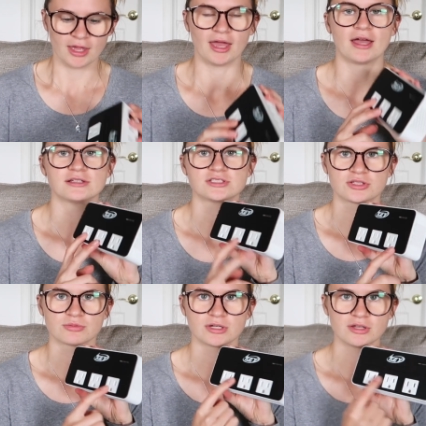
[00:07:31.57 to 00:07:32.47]
It has
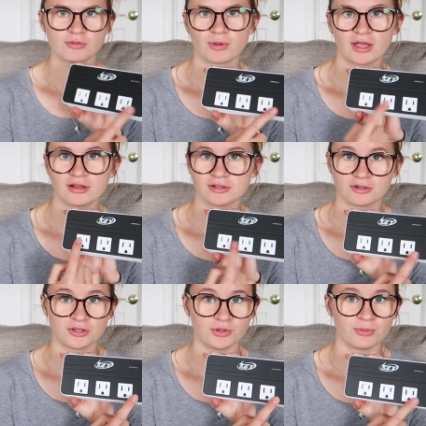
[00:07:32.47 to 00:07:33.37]
three regular
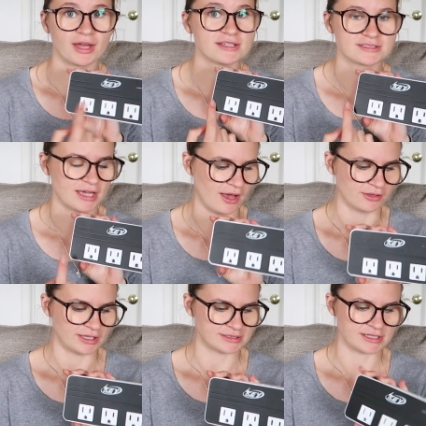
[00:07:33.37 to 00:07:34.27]
U S
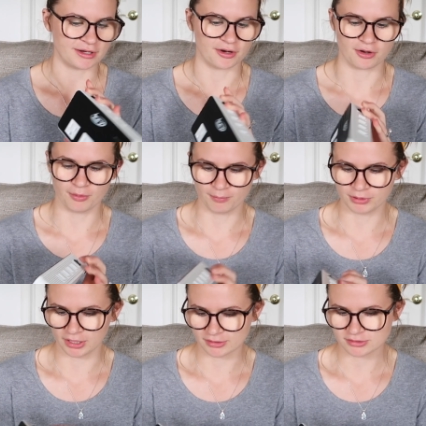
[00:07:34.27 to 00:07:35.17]
outlets here,
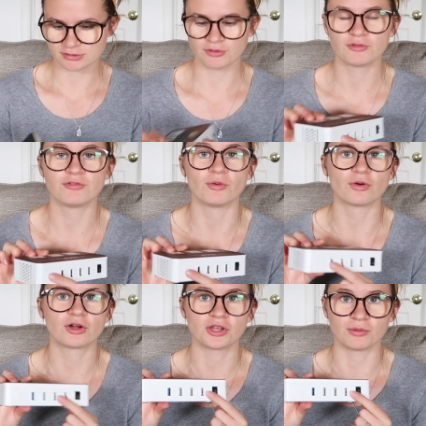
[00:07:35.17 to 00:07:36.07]
plus
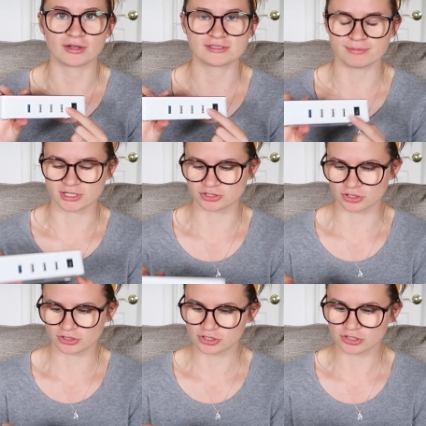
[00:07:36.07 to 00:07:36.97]
four U S B
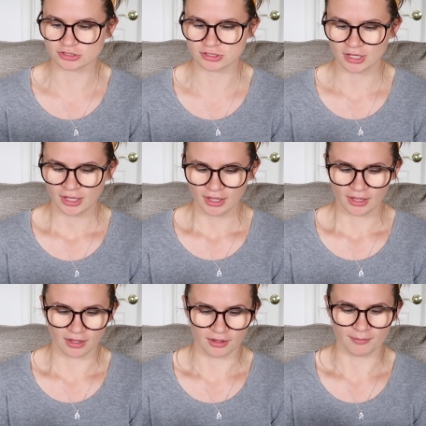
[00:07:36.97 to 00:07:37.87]
chargers,
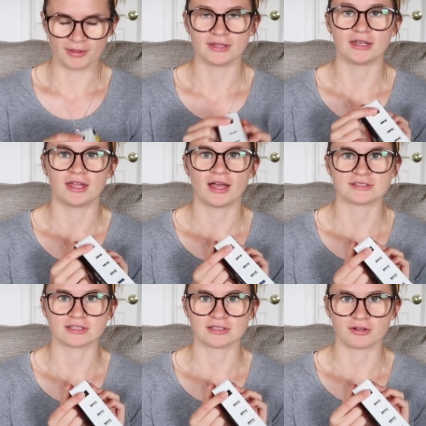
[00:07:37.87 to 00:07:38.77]
um, and then it
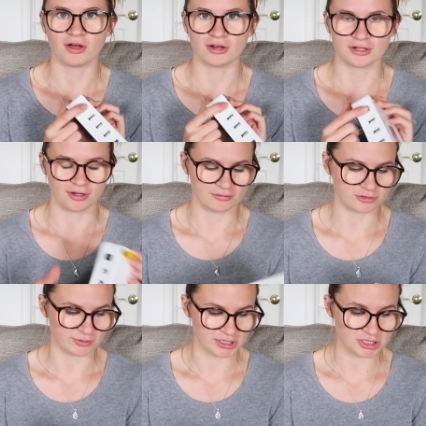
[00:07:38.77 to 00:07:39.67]
has a little on and off
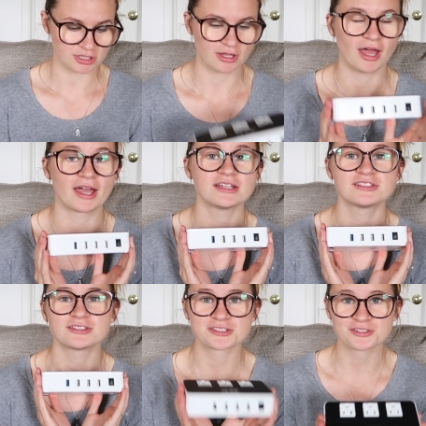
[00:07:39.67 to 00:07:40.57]
switch. I
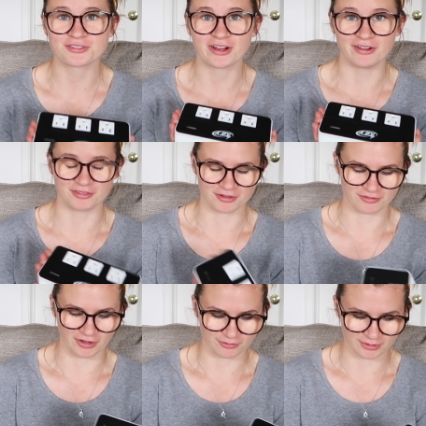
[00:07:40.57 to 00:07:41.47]
searched forever to
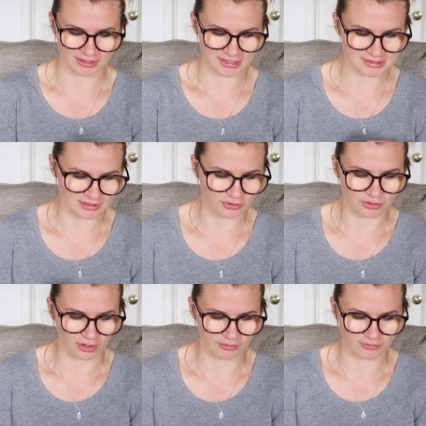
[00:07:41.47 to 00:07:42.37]
find one of these. I
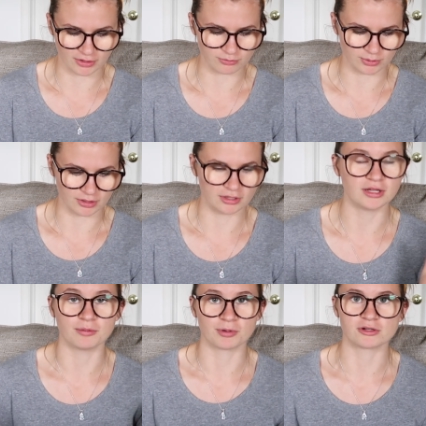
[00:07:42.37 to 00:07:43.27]
could not find one
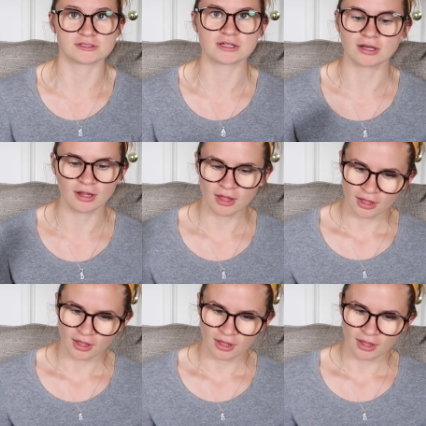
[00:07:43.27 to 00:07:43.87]
in person.